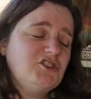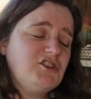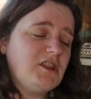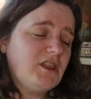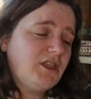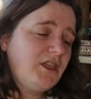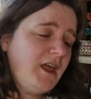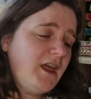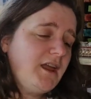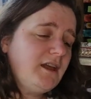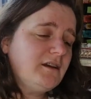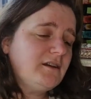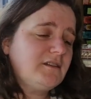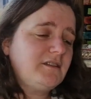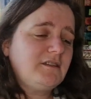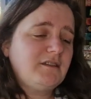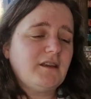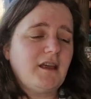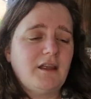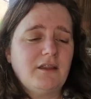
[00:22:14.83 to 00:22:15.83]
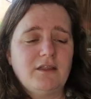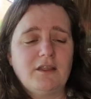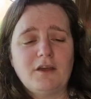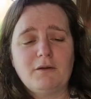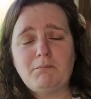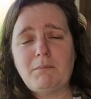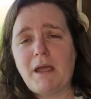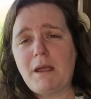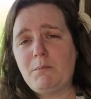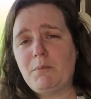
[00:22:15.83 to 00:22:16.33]
she thinks and
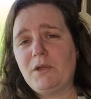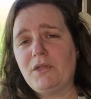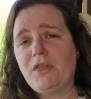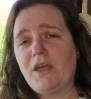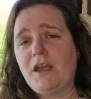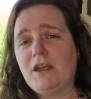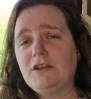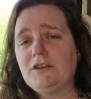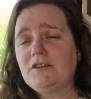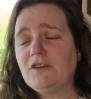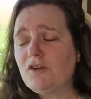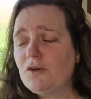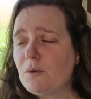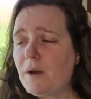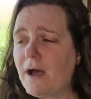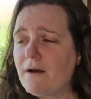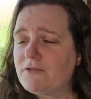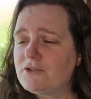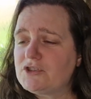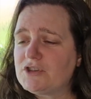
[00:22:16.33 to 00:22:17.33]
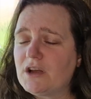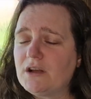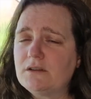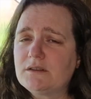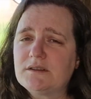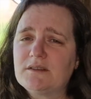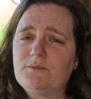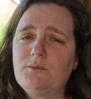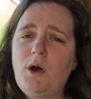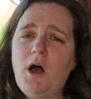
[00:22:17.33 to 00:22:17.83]
that maybe they do have a
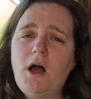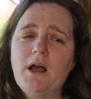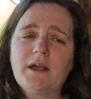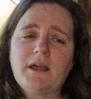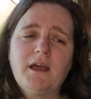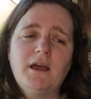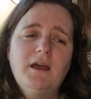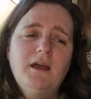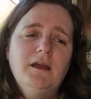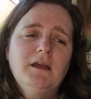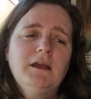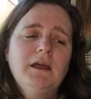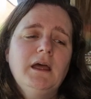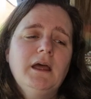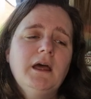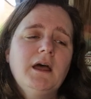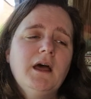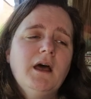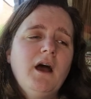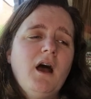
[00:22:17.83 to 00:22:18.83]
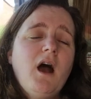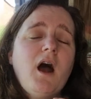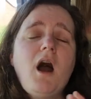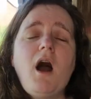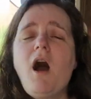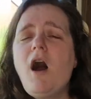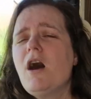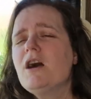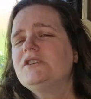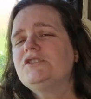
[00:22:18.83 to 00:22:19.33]
chance of working
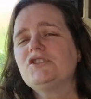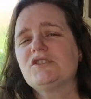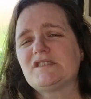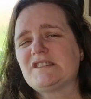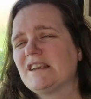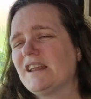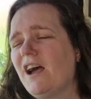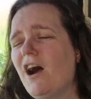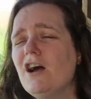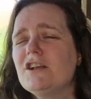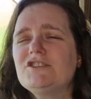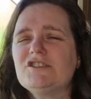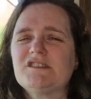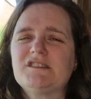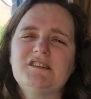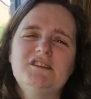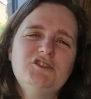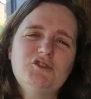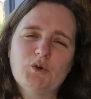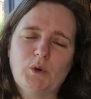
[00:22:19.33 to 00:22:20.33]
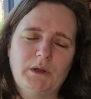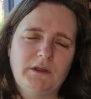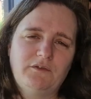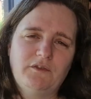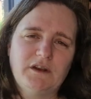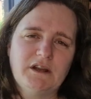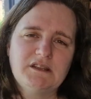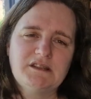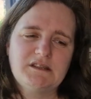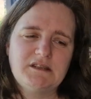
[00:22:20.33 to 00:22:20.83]
I just I just enjoy
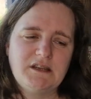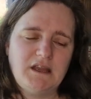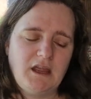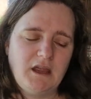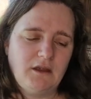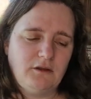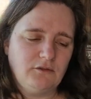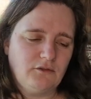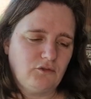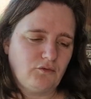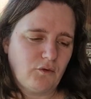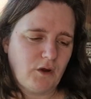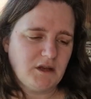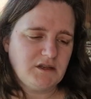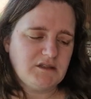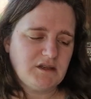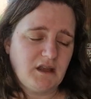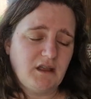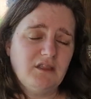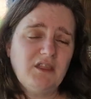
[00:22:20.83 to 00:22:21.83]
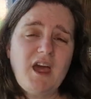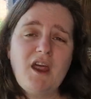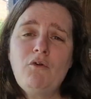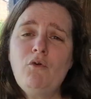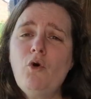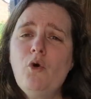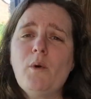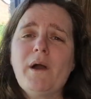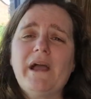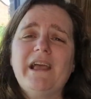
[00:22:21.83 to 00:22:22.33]
Felicity Heaton's writing.
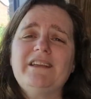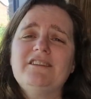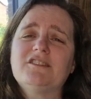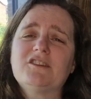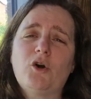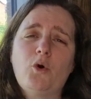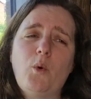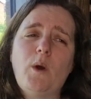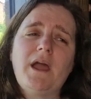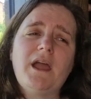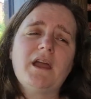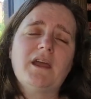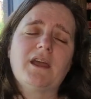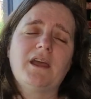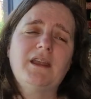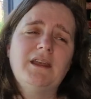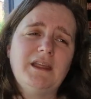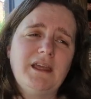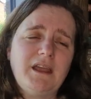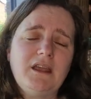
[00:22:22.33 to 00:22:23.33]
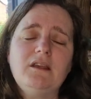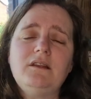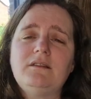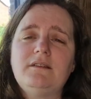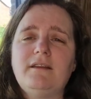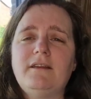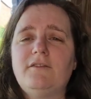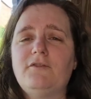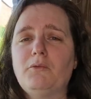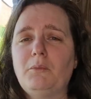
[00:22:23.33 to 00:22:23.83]
They're always quick and
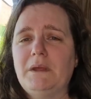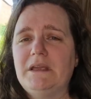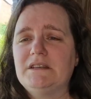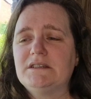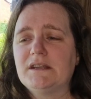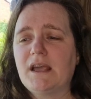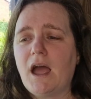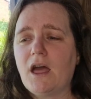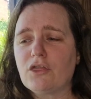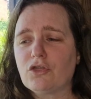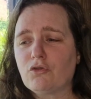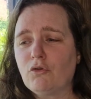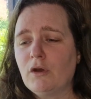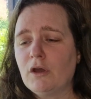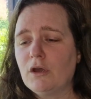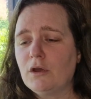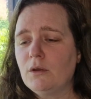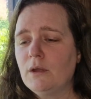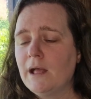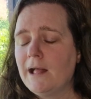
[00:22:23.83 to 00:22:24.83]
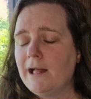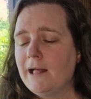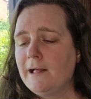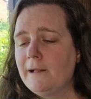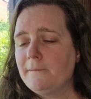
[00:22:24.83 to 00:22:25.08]
easy for me to get through.